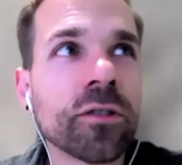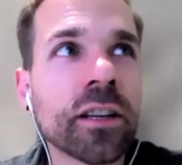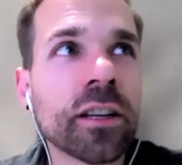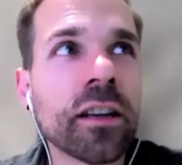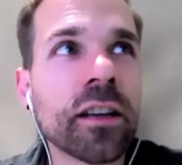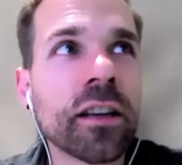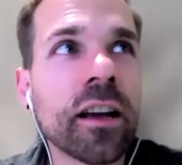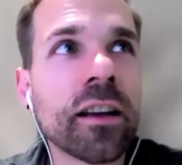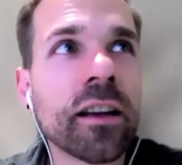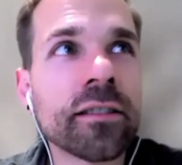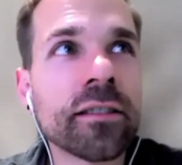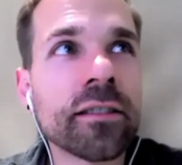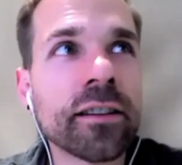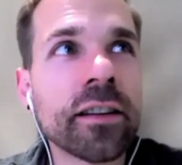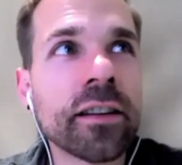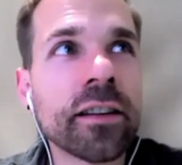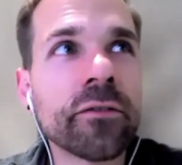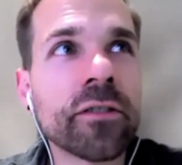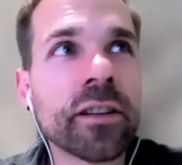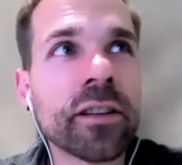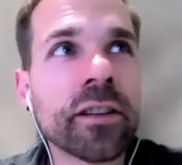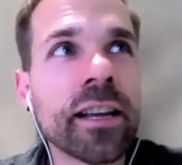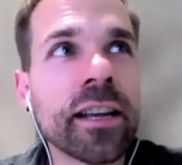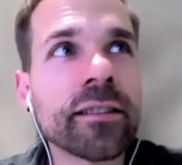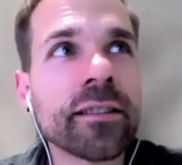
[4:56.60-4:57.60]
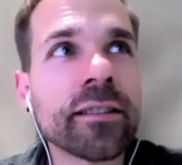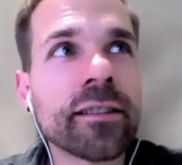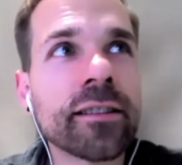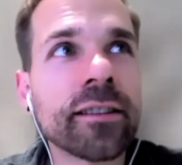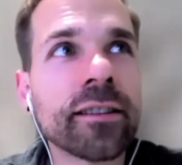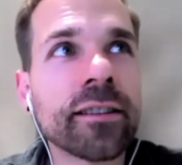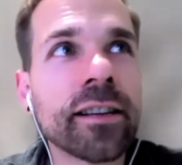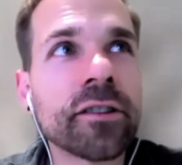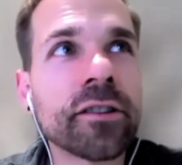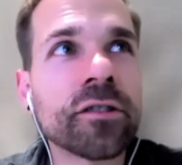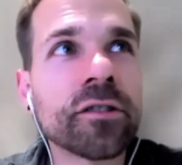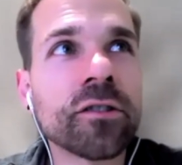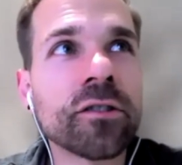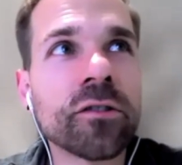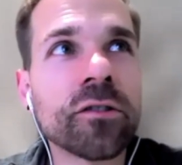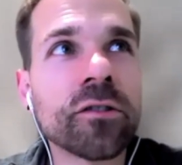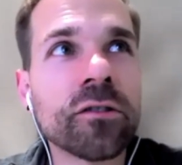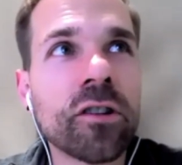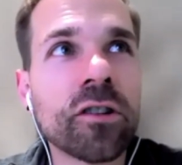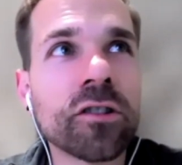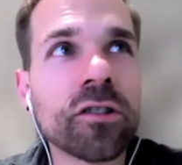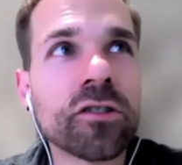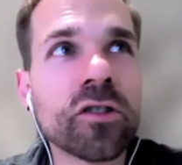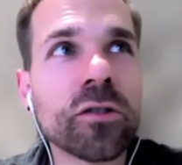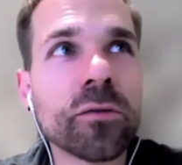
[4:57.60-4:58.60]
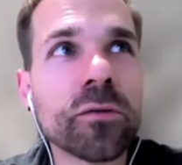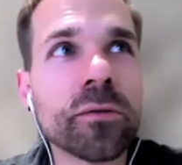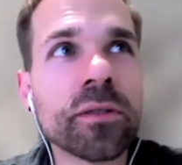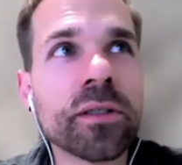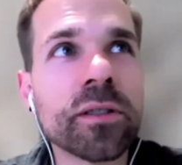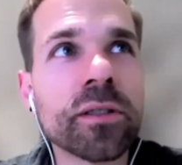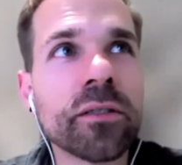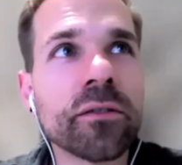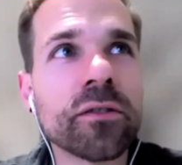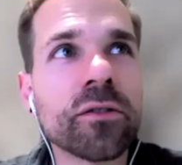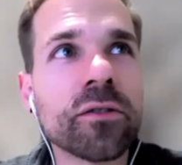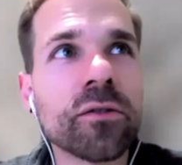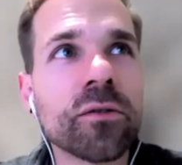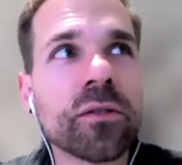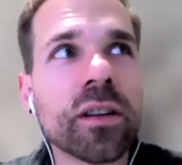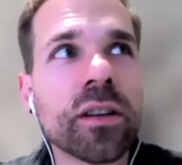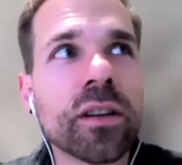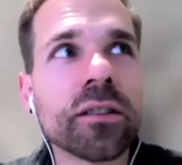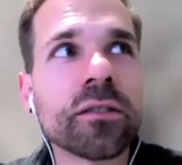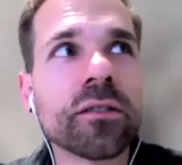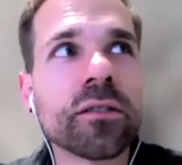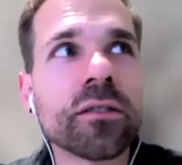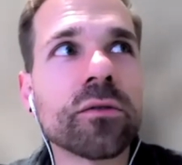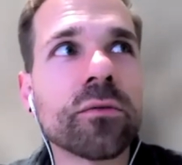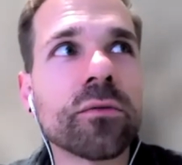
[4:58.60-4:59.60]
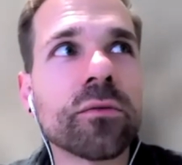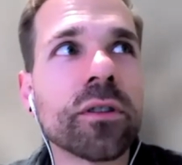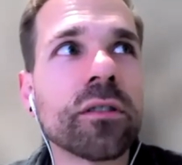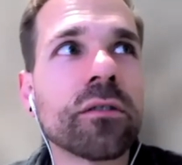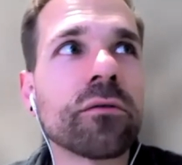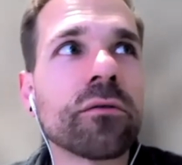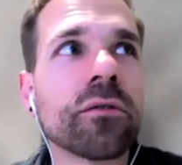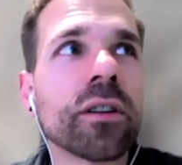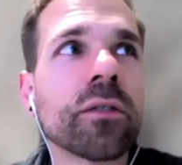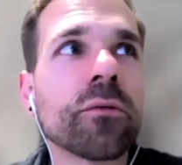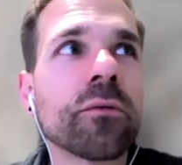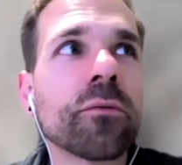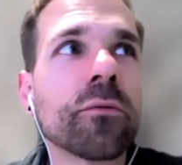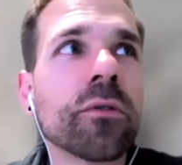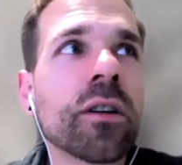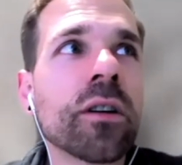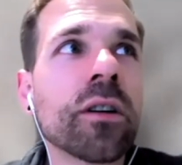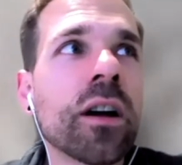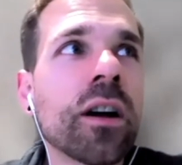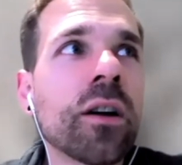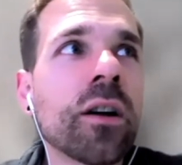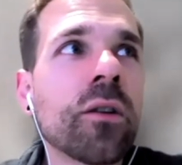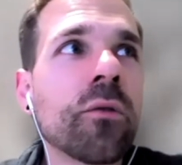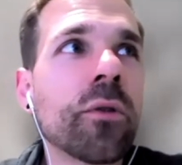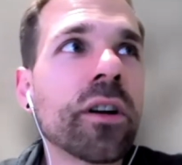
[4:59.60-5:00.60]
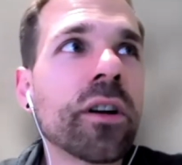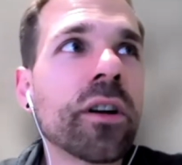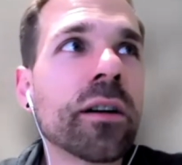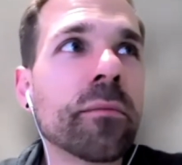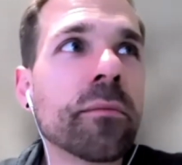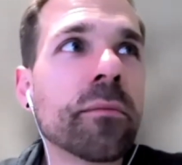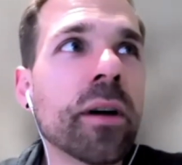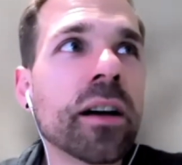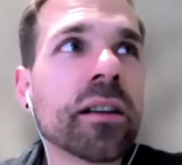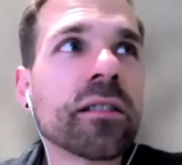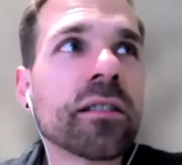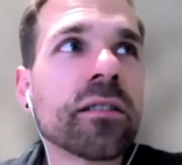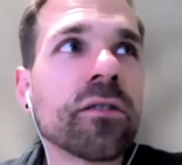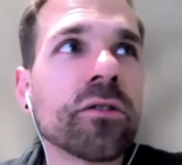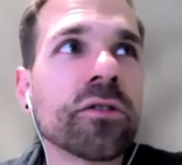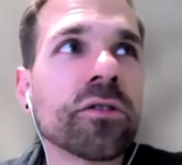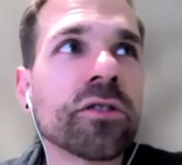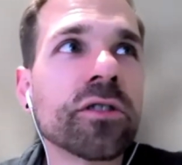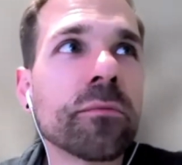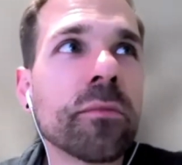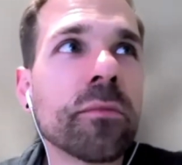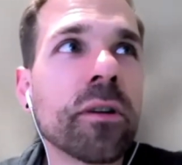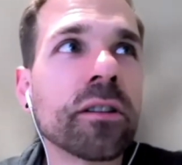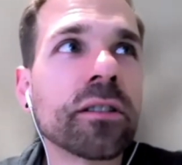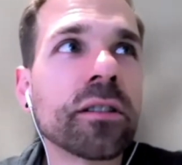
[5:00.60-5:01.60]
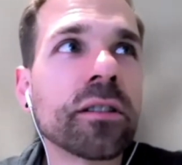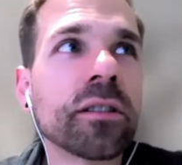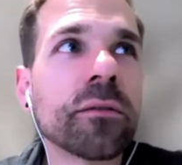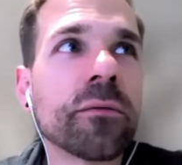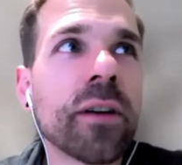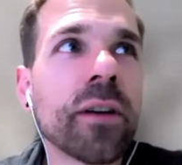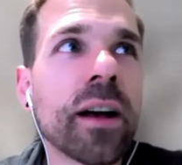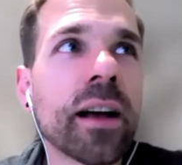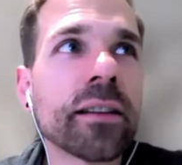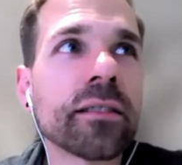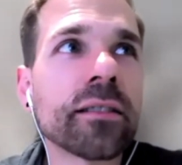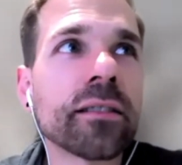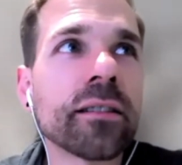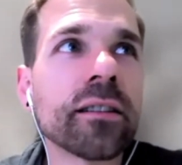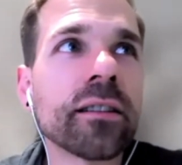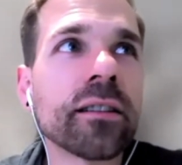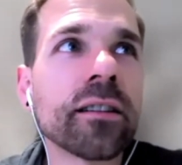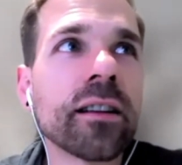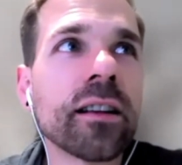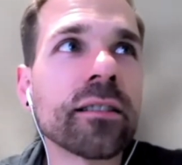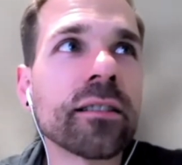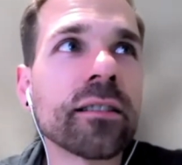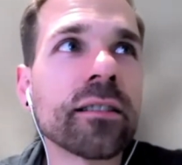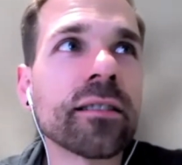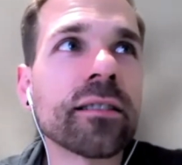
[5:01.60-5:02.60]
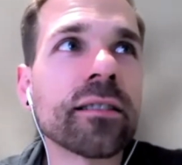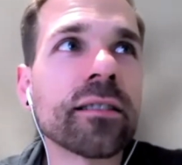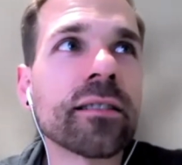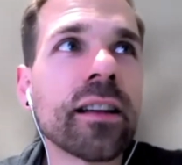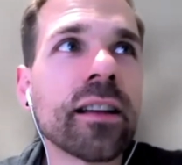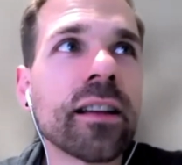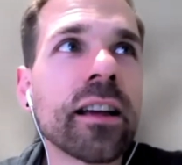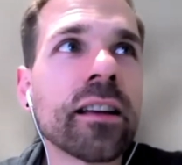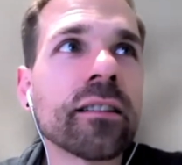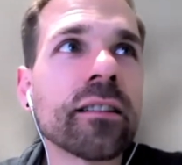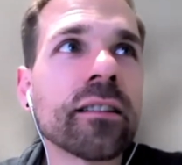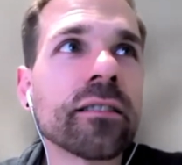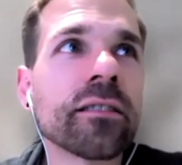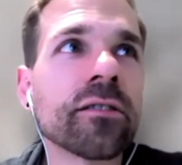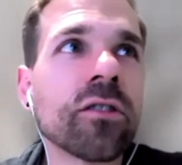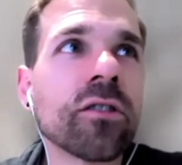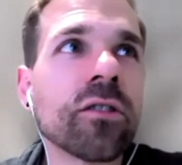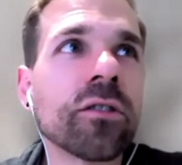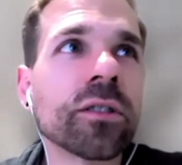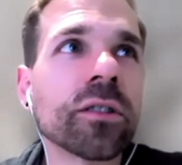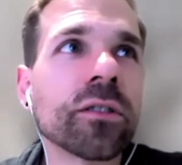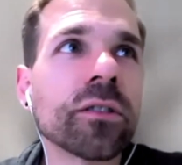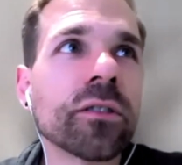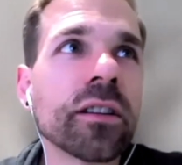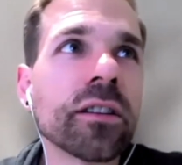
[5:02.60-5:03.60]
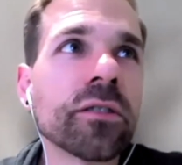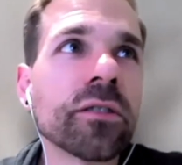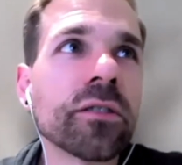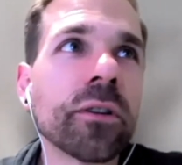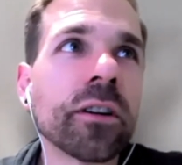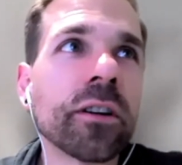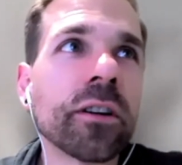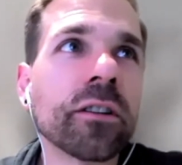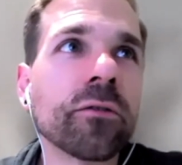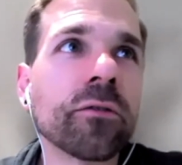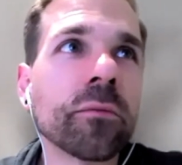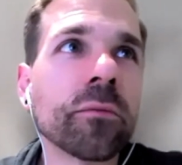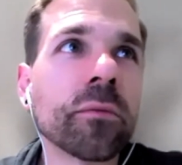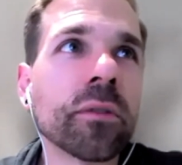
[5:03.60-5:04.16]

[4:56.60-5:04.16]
a significant escalation on October 7, 2023, when Hamas launched a multifaceted and sustained assault on Israel from the